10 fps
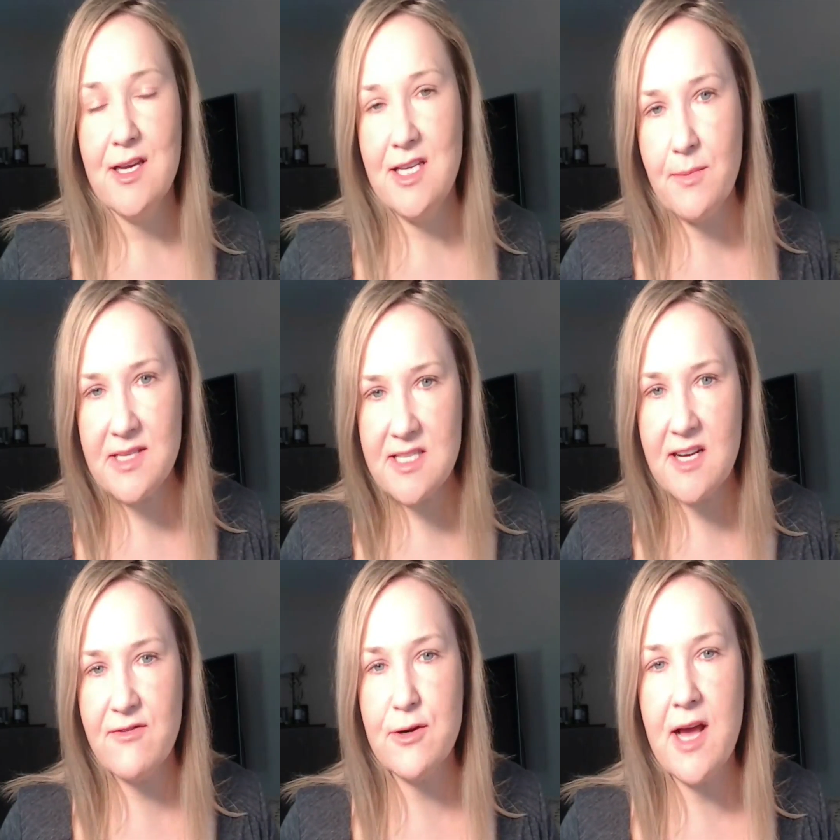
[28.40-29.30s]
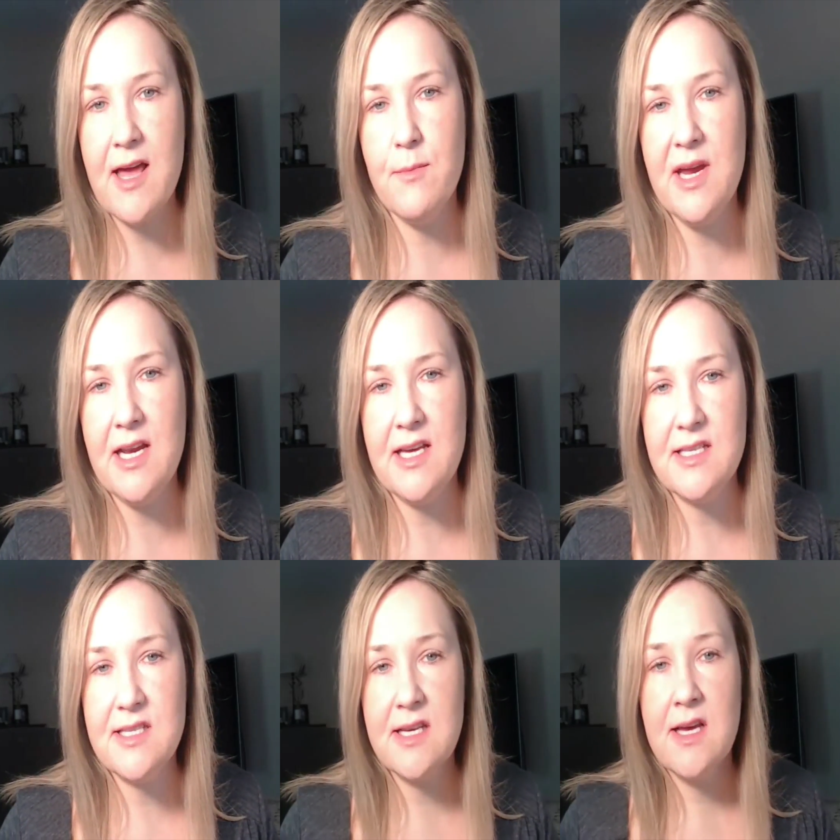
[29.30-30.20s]
Dipastick for
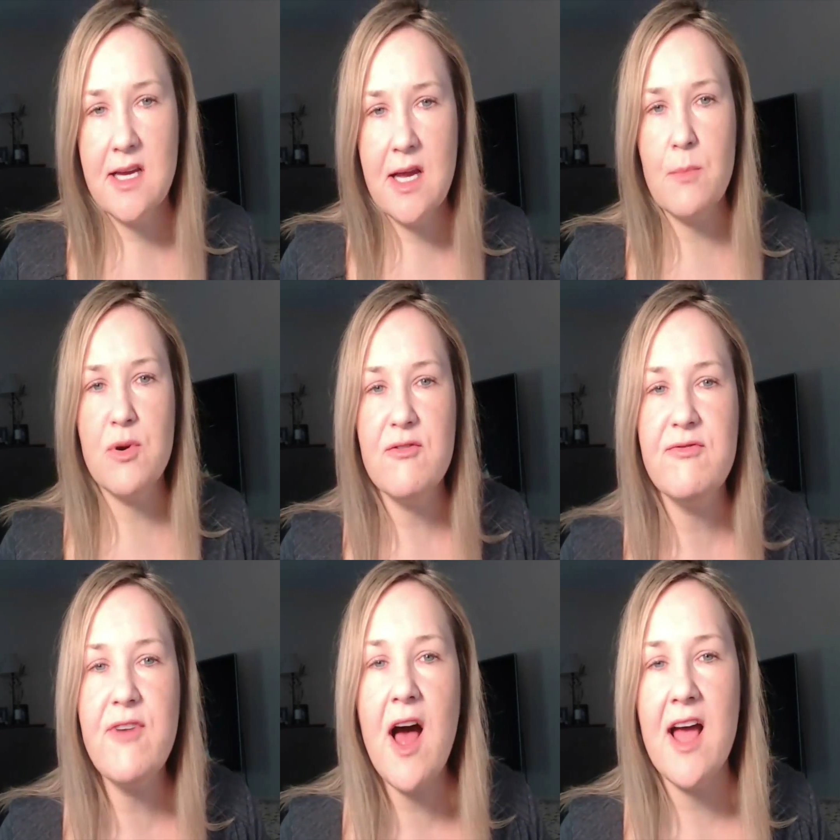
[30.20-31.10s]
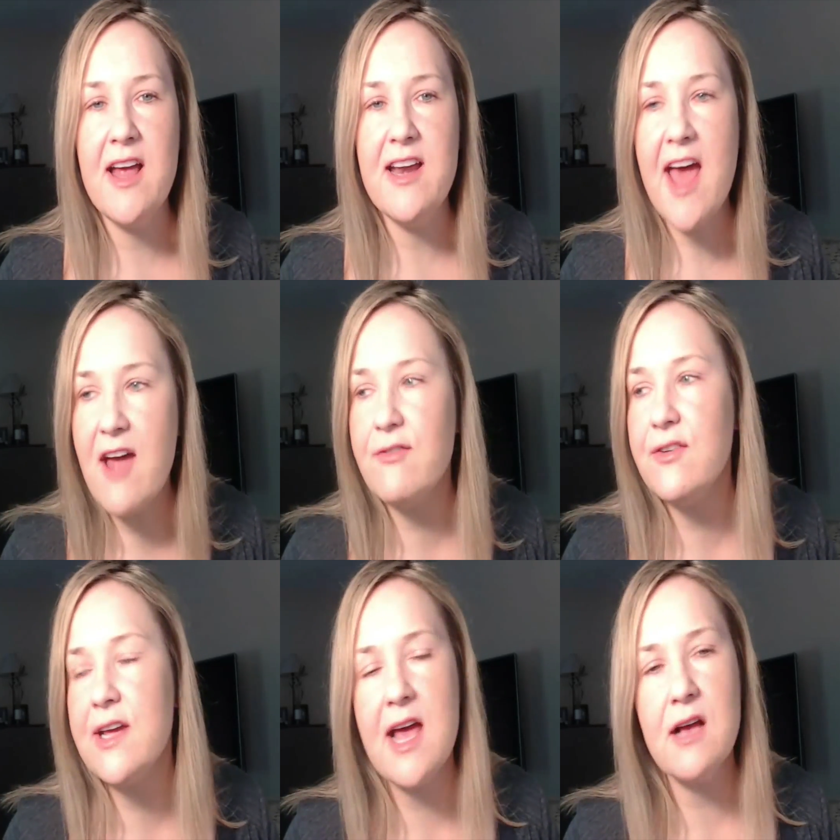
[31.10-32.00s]
Diabetes can provide
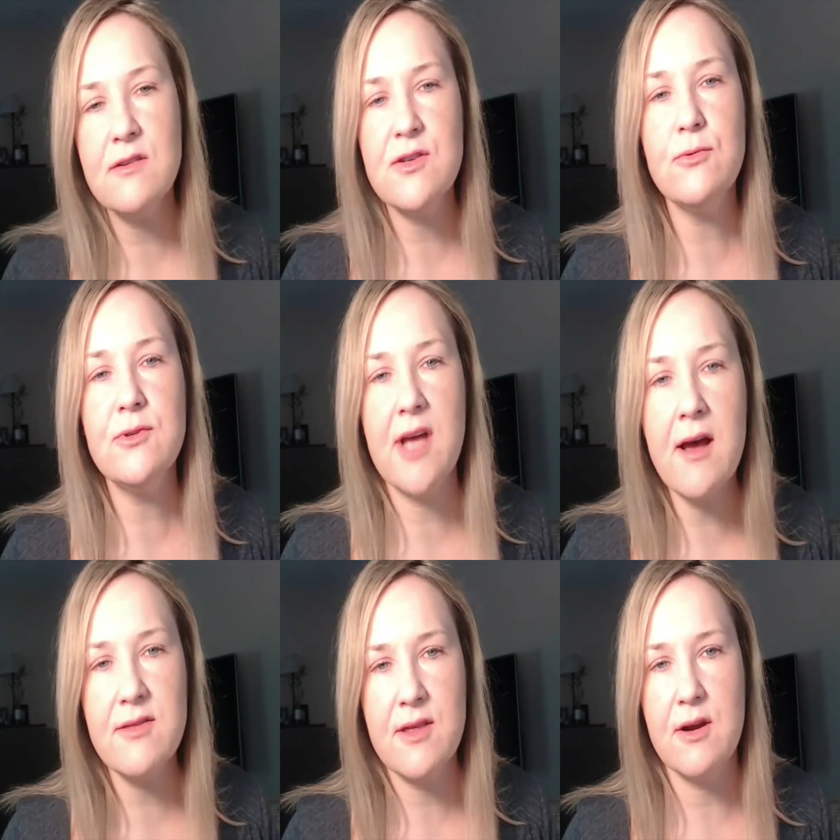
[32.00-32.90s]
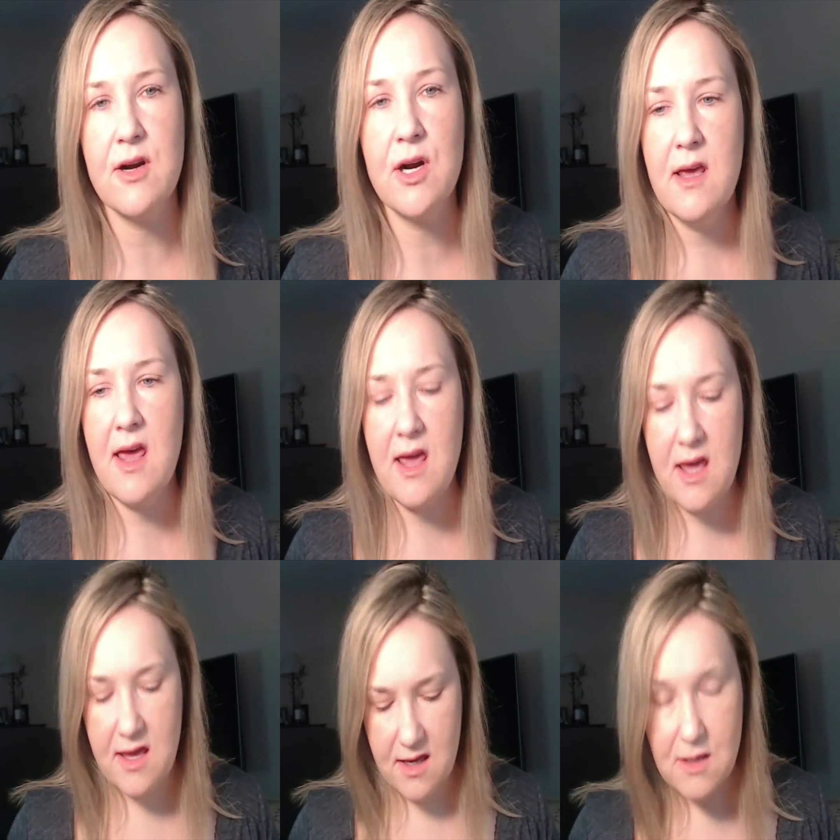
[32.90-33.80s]
every household out there
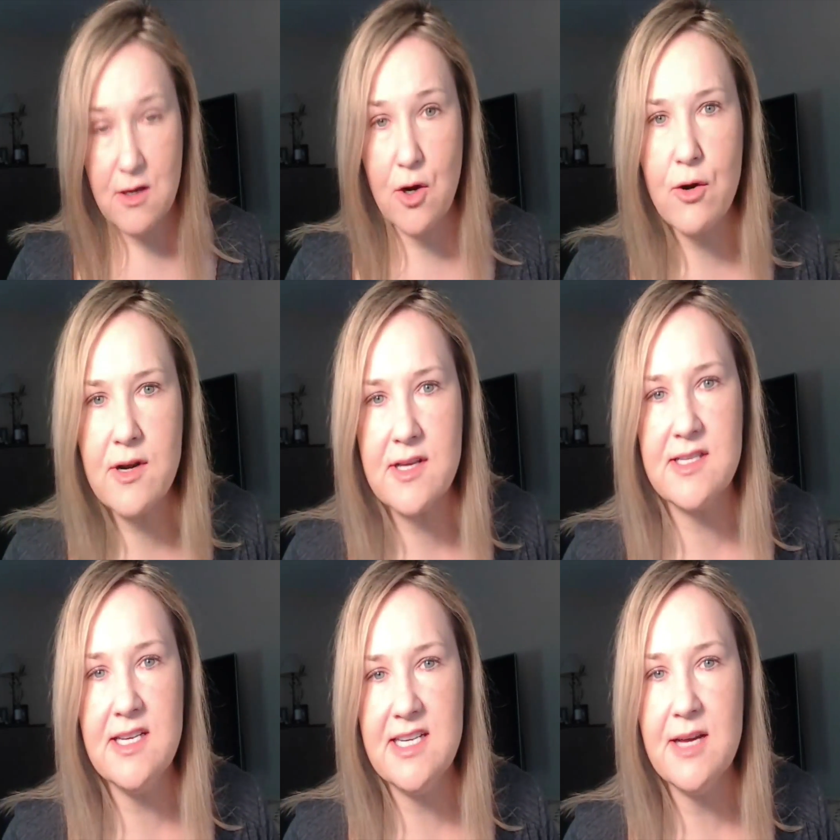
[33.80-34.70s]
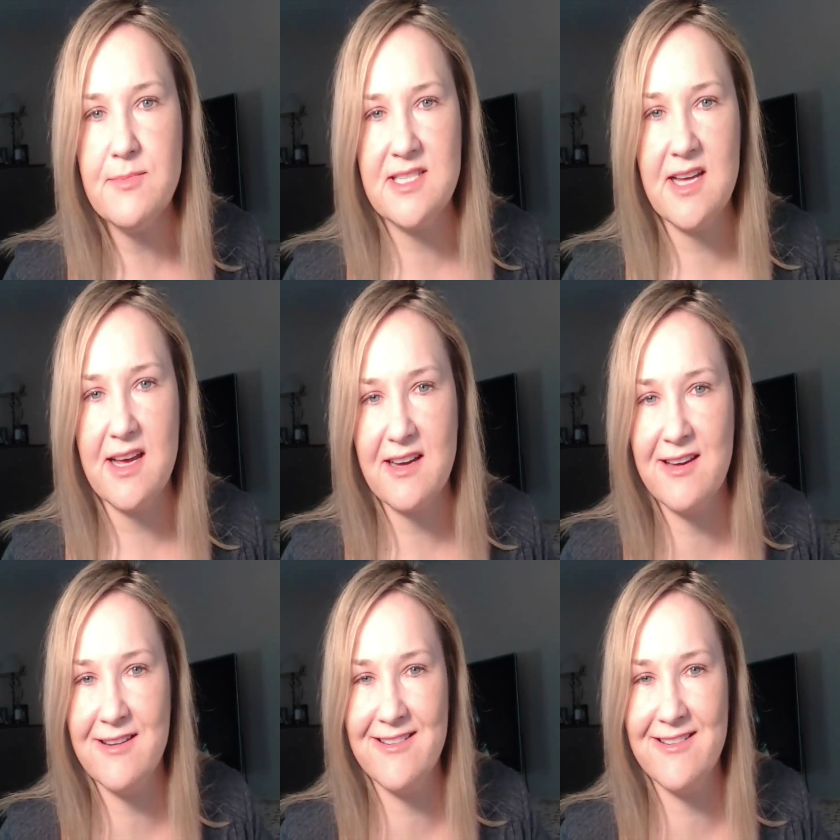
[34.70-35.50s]
a courtesy dipstick